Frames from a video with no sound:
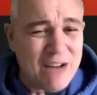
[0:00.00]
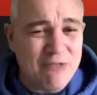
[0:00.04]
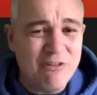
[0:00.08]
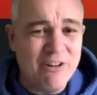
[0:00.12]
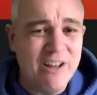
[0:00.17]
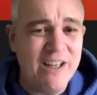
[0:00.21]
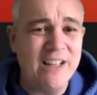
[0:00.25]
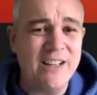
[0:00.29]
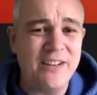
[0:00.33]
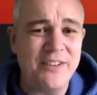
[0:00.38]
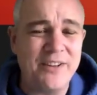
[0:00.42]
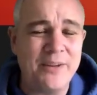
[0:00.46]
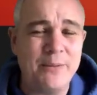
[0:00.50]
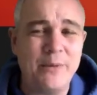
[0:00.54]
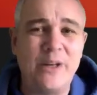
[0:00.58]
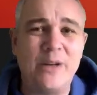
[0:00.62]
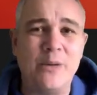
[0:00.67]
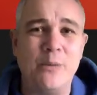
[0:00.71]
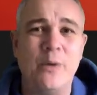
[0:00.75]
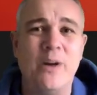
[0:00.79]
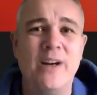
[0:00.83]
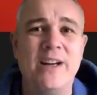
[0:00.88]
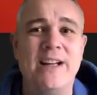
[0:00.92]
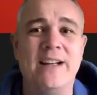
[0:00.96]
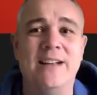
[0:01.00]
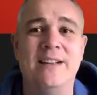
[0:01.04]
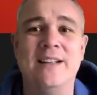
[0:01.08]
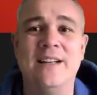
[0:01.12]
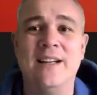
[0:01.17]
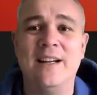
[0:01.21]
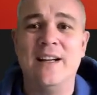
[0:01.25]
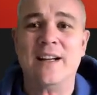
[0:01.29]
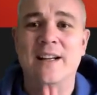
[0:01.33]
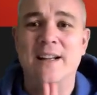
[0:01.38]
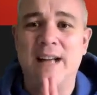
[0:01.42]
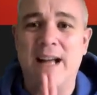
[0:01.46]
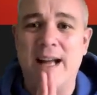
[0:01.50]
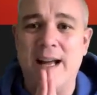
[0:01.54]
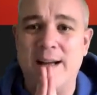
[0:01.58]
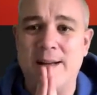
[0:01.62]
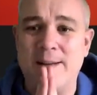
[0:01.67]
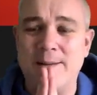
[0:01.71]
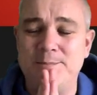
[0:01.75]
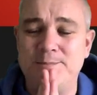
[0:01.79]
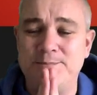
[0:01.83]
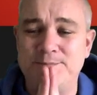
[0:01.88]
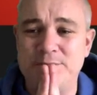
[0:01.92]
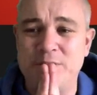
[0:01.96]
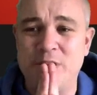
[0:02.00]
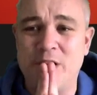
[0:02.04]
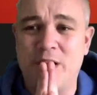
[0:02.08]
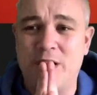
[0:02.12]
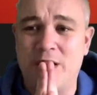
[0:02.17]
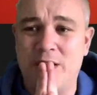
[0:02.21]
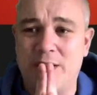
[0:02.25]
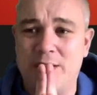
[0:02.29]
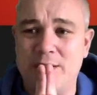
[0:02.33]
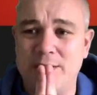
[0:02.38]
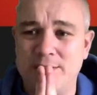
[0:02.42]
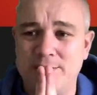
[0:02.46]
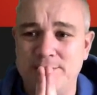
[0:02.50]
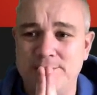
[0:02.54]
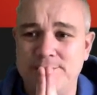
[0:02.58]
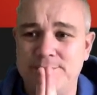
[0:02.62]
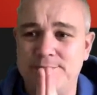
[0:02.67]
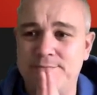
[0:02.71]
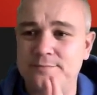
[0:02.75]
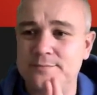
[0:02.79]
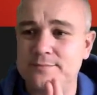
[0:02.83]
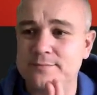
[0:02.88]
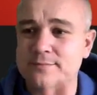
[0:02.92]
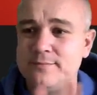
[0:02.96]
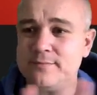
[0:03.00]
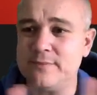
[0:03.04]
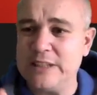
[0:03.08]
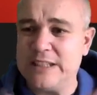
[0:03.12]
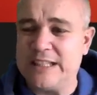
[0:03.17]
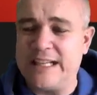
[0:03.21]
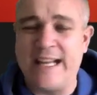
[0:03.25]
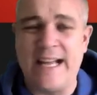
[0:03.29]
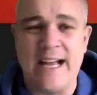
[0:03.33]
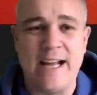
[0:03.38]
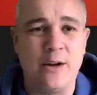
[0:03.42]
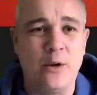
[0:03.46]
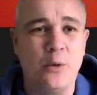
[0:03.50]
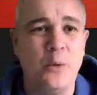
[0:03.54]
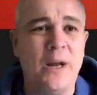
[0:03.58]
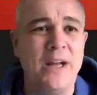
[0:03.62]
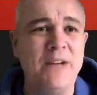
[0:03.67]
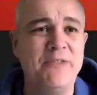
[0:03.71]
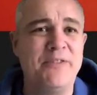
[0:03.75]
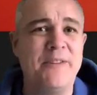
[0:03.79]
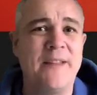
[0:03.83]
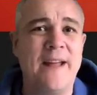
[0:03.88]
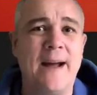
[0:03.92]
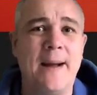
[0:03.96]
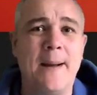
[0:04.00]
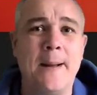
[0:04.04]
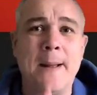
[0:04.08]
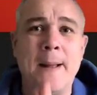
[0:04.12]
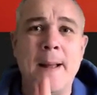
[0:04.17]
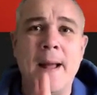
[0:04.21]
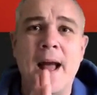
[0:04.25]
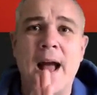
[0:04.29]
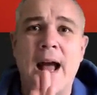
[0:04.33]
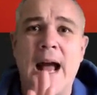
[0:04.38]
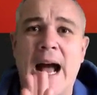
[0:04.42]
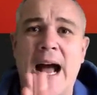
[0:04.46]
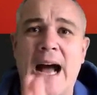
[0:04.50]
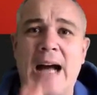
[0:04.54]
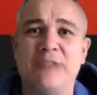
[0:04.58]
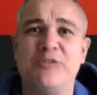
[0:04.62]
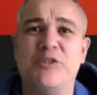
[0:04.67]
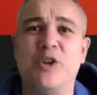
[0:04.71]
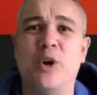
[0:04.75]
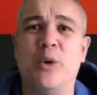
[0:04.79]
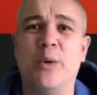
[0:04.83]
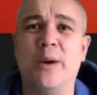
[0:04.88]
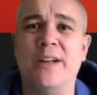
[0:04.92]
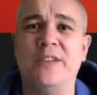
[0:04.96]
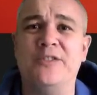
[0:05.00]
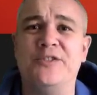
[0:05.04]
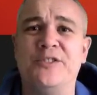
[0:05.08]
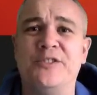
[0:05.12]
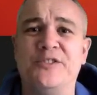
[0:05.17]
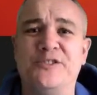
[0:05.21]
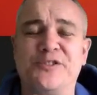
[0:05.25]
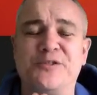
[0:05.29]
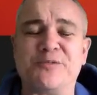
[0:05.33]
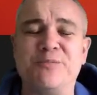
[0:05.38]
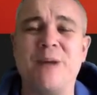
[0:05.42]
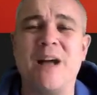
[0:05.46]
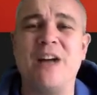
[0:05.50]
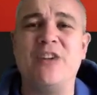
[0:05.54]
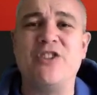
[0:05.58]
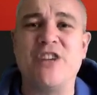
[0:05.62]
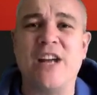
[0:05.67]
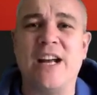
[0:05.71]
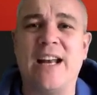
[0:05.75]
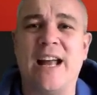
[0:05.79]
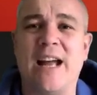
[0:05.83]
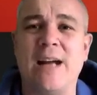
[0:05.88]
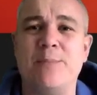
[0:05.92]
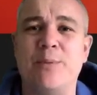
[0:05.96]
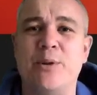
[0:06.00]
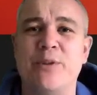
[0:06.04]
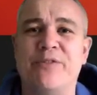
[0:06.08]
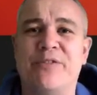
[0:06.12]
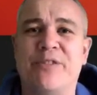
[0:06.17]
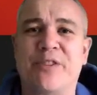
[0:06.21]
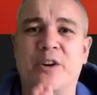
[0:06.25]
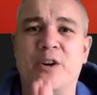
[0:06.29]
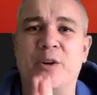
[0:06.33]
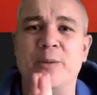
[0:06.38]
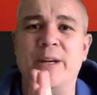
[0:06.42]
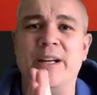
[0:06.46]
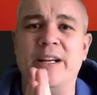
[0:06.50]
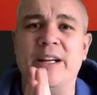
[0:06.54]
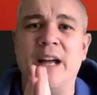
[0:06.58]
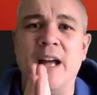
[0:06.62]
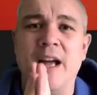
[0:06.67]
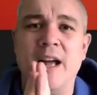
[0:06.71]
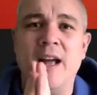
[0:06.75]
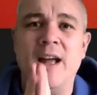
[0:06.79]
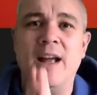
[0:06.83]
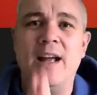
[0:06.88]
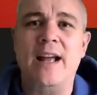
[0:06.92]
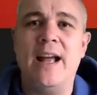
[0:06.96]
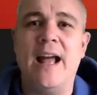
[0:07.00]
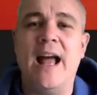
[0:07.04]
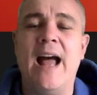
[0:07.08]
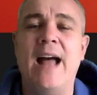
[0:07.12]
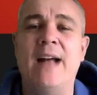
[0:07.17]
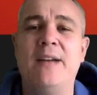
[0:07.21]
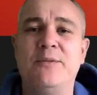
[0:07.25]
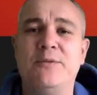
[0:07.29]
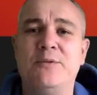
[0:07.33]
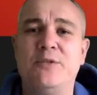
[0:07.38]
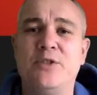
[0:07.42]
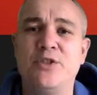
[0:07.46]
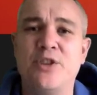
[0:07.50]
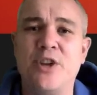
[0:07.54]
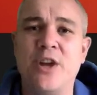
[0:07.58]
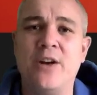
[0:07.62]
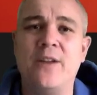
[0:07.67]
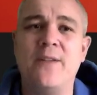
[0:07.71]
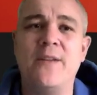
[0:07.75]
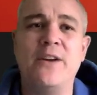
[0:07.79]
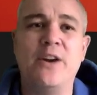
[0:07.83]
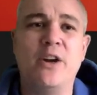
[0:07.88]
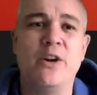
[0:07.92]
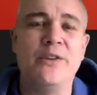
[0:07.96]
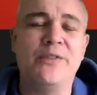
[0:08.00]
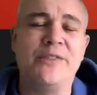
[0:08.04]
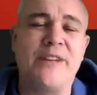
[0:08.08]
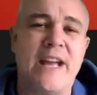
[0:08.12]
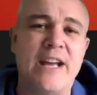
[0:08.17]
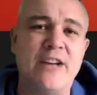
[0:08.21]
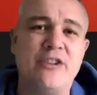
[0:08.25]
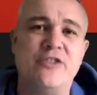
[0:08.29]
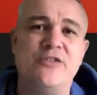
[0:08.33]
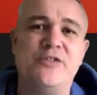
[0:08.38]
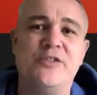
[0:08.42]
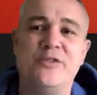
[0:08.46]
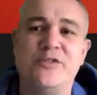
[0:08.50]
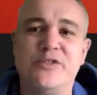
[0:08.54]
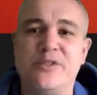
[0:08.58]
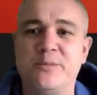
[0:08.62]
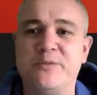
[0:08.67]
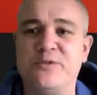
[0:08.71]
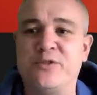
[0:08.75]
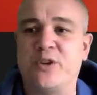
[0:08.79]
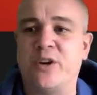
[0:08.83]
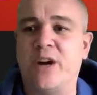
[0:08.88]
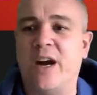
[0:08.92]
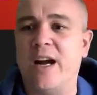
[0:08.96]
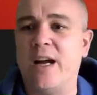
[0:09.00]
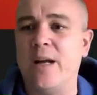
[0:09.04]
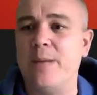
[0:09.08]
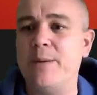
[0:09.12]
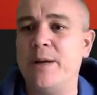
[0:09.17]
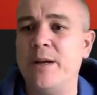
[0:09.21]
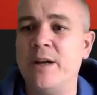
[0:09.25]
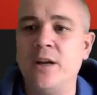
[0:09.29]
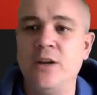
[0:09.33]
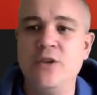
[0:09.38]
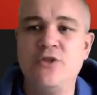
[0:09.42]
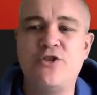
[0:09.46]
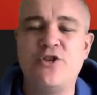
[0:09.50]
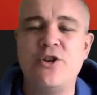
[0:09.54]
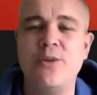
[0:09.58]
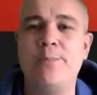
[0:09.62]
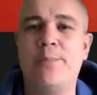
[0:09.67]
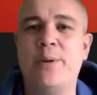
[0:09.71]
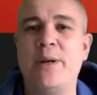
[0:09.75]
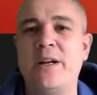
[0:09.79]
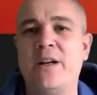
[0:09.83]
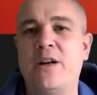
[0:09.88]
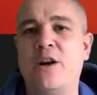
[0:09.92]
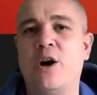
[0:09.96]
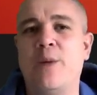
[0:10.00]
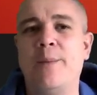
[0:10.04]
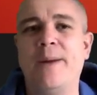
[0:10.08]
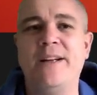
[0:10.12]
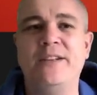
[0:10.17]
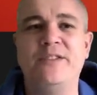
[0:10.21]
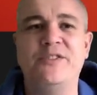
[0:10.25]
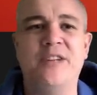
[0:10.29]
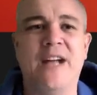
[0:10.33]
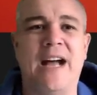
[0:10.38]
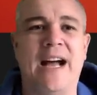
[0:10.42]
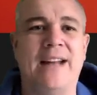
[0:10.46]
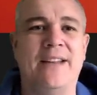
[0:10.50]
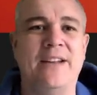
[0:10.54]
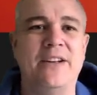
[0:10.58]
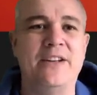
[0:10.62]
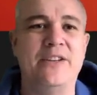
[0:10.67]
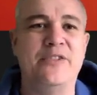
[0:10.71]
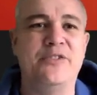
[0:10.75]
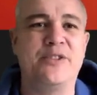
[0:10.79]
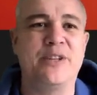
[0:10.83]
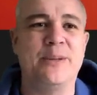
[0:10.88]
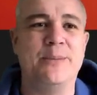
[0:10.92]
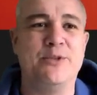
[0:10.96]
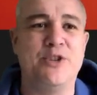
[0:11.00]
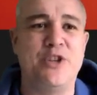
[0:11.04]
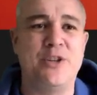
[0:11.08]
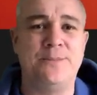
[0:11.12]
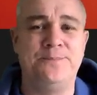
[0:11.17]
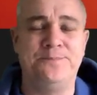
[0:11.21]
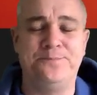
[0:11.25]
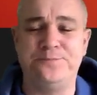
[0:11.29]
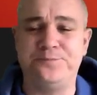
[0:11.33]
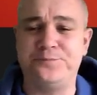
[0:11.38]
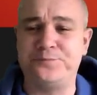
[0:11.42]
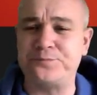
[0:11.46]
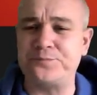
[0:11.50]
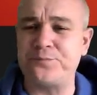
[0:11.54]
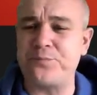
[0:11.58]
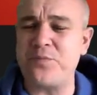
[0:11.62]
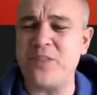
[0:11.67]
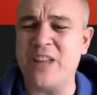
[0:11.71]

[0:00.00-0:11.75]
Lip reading: I really think we can win it. Cannot wait for that. As always, smash that like button for me. Turn on the notifications and subscribe. Jump in the comments and the description.